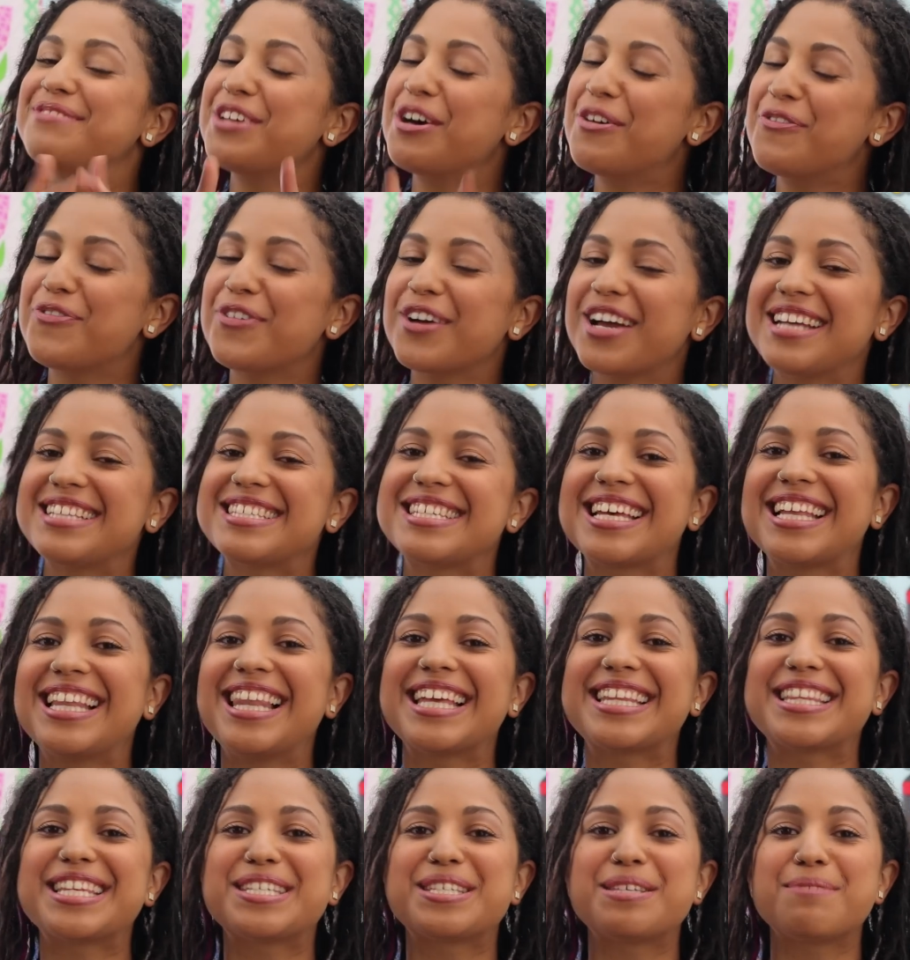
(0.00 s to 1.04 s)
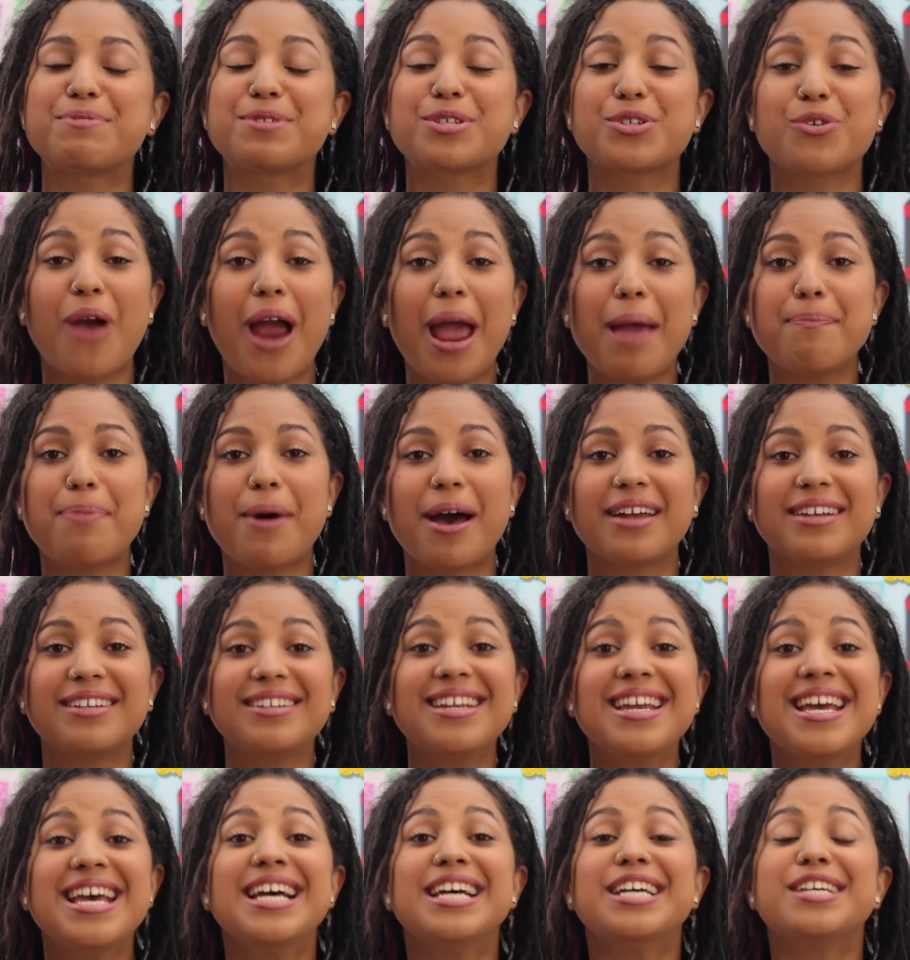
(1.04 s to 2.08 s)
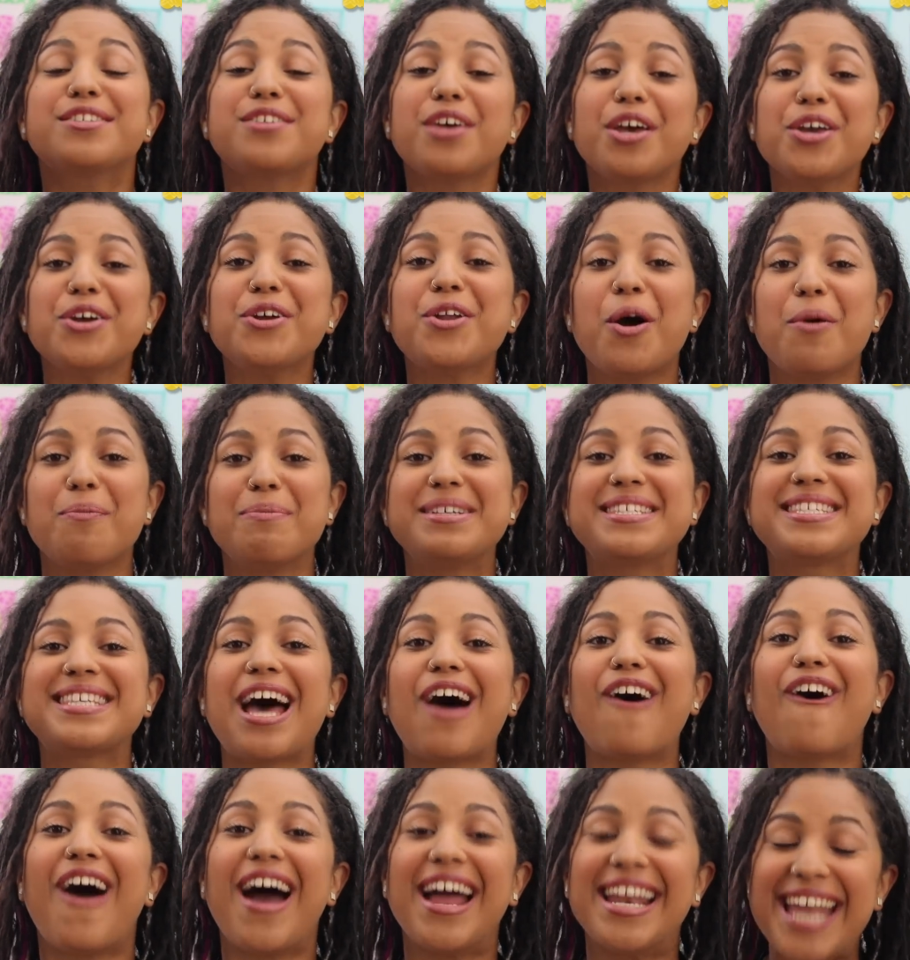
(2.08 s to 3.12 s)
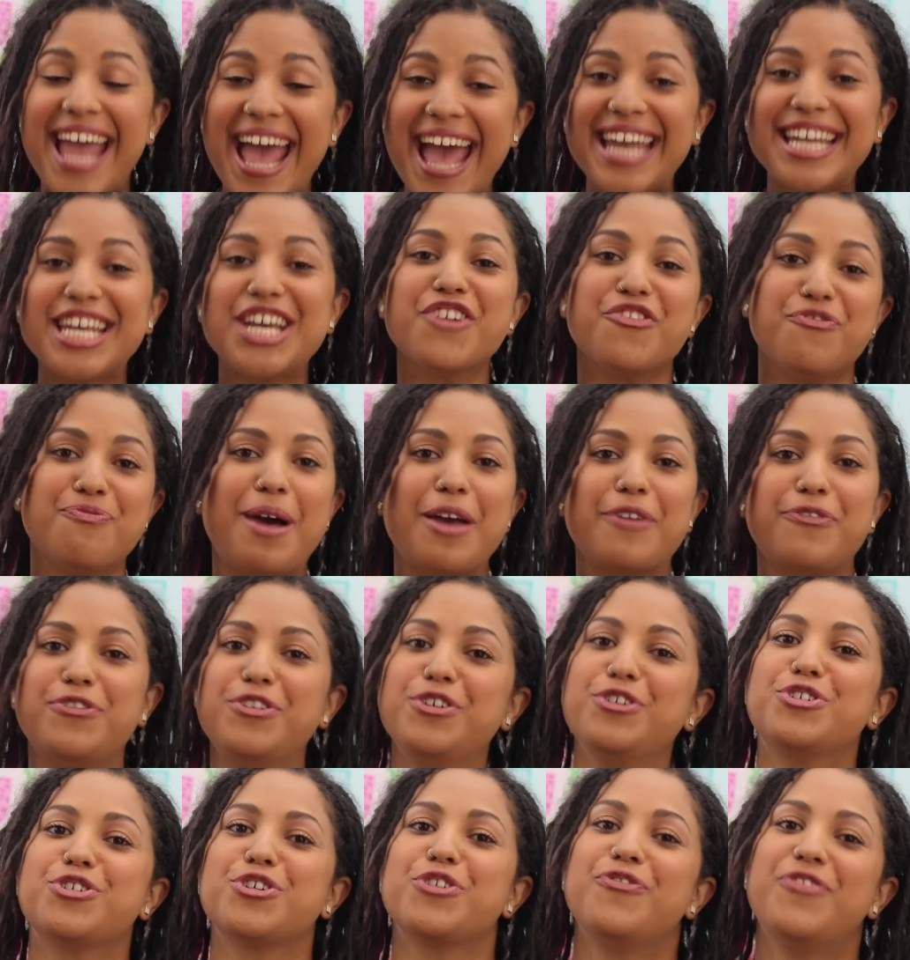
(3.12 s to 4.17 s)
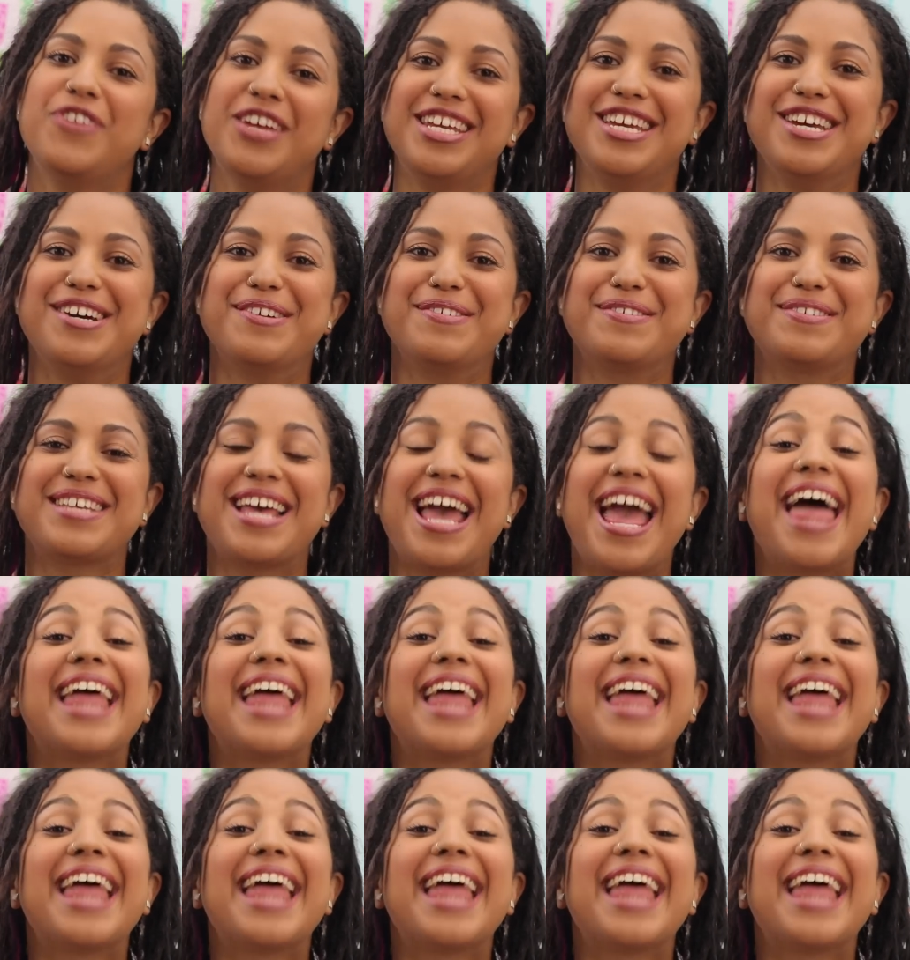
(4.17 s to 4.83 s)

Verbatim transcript: don't forget to click the subscribe button so you don't miss out on any of my future videos.